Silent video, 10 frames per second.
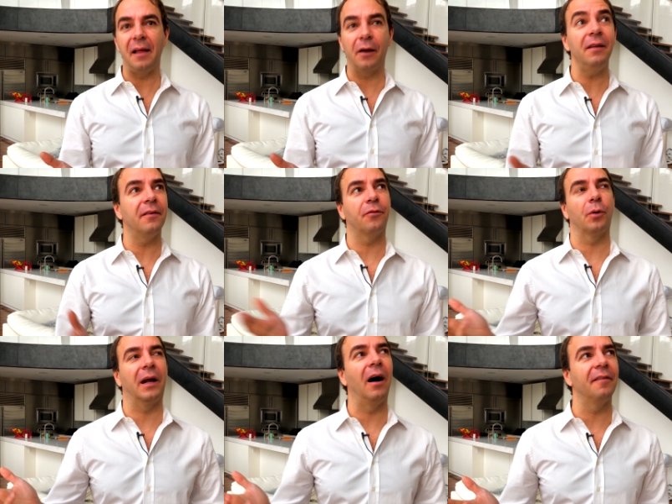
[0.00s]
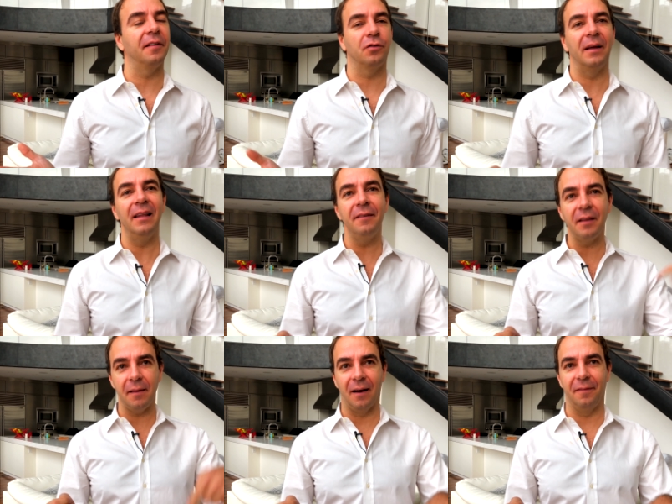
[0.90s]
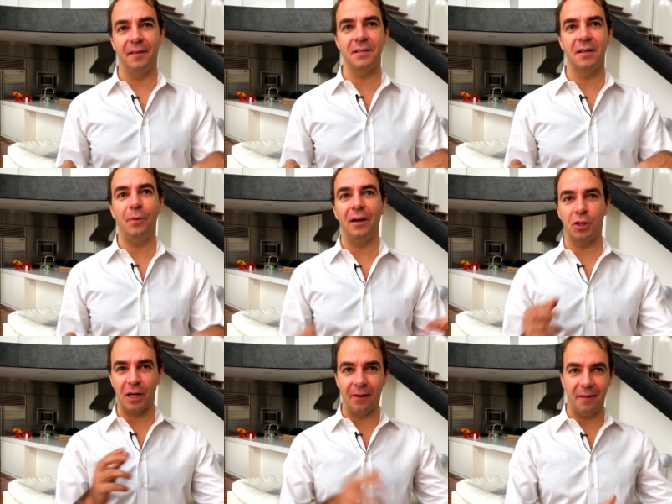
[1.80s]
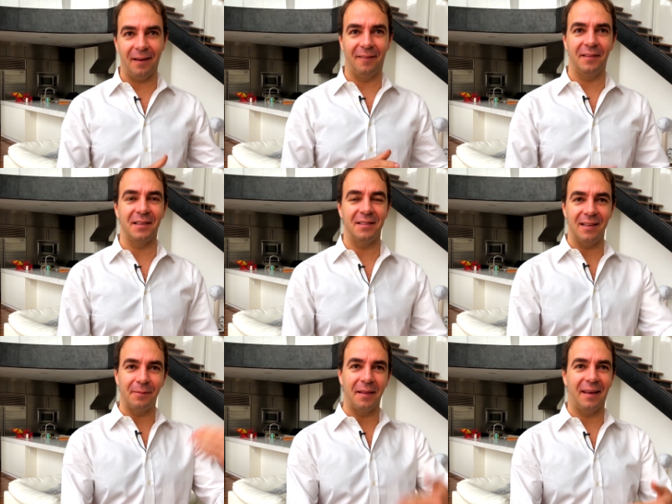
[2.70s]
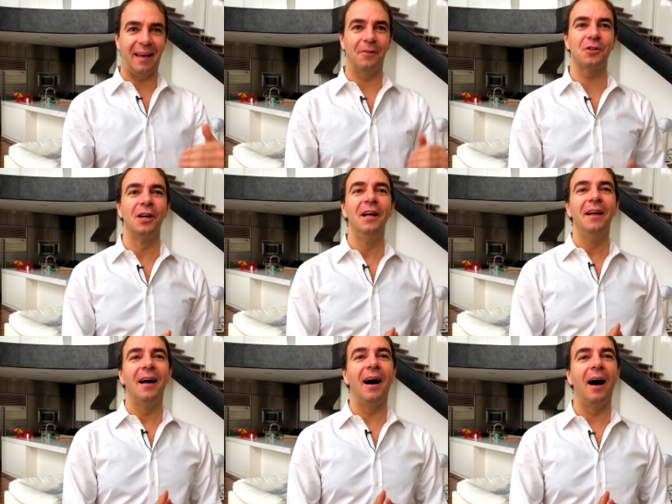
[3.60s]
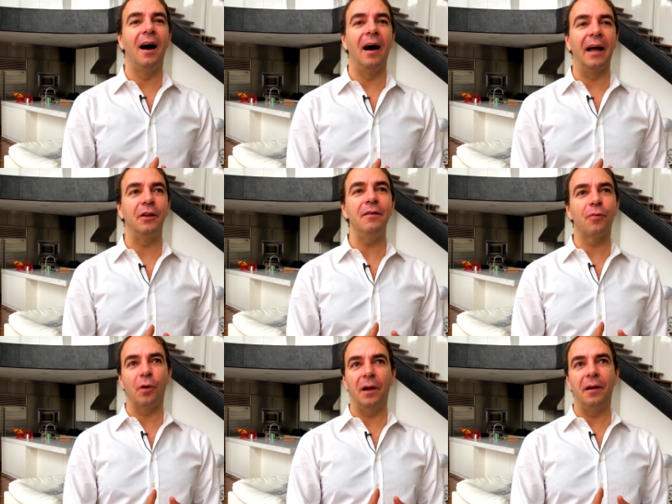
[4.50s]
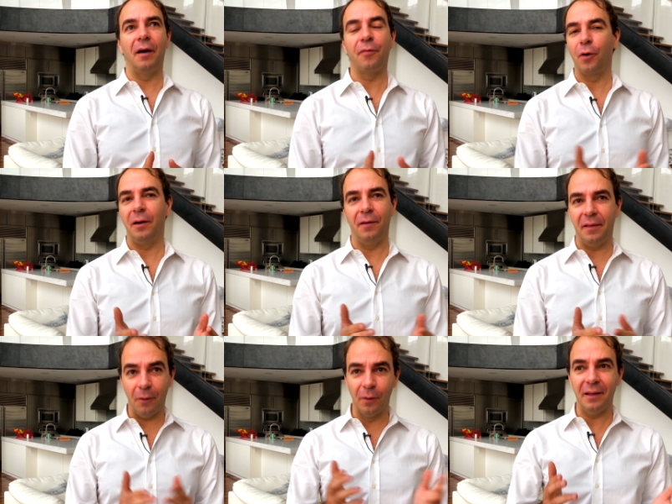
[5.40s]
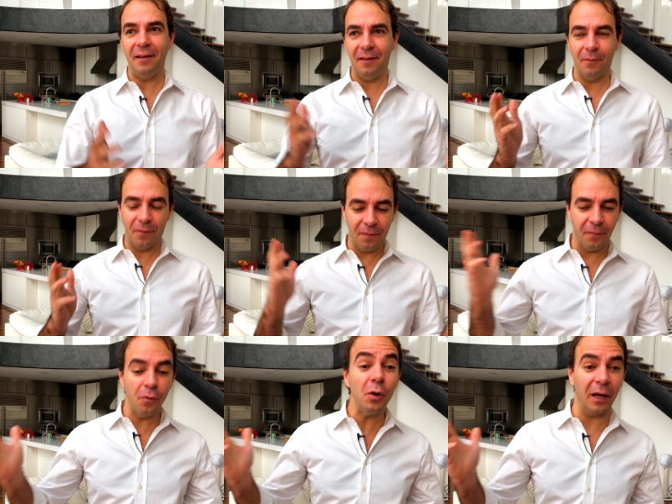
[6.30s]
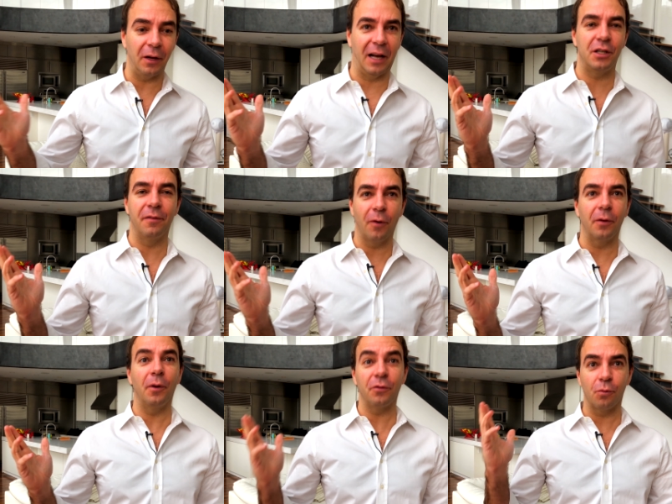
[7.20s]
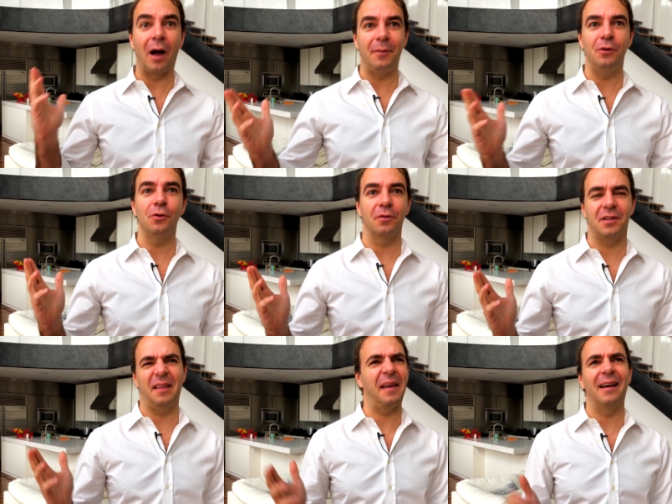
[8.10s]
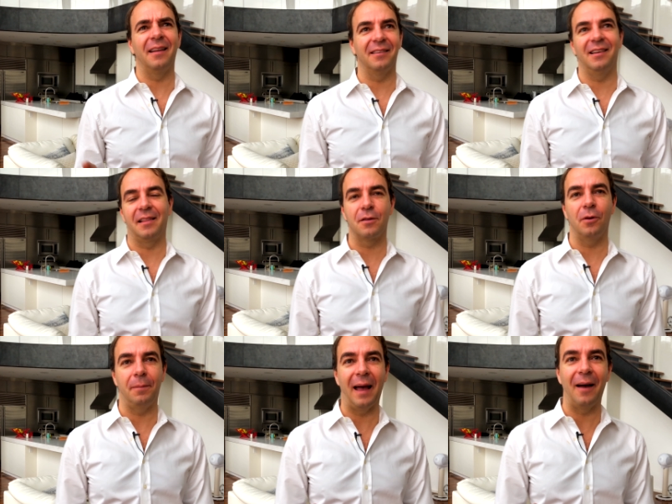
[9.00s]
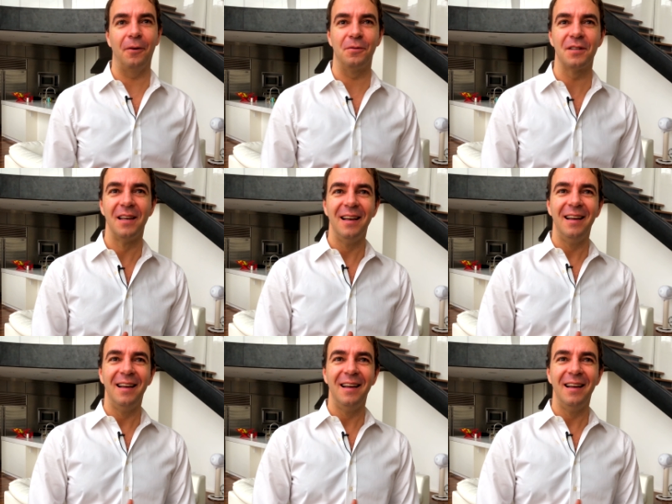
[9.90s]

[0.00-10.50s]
any. I couldn't even afford coffee. So I lived in the office. We had a shower in the office. I slept on the couch. Uh, I couldn't even afford, afford, the only food I could actually afford was ramen noodles. I think I lost like thirty pounds.